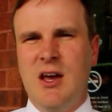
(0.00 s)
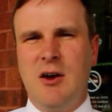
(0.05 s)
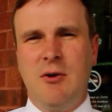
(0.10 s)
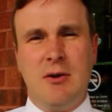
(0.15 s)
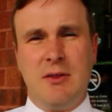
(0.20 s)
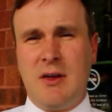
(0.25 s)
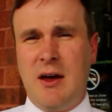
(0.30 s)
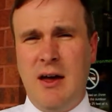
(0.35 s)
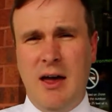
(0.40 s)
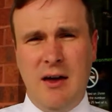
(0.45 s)

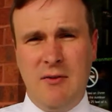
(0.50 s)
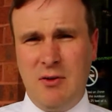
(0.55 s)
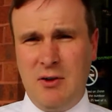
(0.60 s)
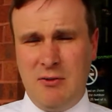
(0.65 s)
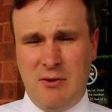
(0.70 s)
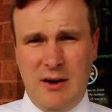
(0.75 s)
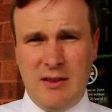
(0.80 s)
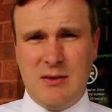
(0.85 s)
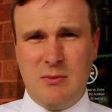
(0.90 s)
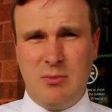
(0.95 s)
without having
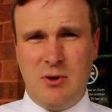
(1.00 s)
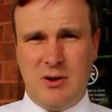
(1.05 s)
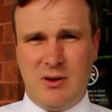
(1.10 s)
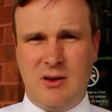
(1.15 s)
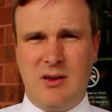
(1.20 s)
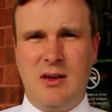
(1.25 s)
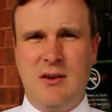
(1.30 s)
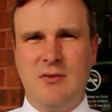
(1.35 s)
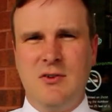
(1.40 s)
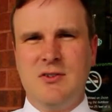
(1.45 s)
read the book.
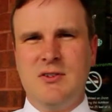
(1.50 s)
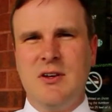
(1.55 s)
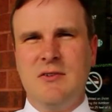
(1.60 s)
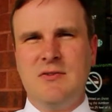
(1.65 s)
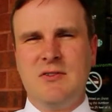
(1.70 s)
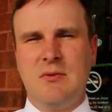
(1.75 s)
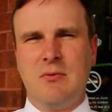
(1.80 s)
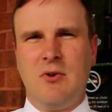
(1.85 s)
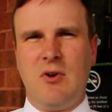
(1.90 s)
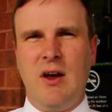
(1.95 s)
Give yourself
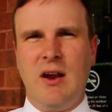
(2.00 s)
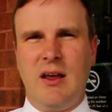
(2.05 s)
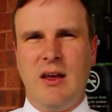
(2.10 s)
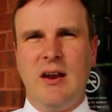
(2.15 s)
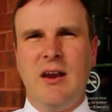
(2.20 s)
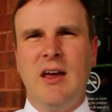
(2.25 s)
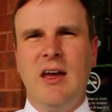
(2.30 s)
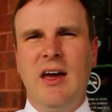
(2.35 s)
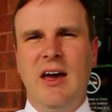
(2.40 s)
some credit.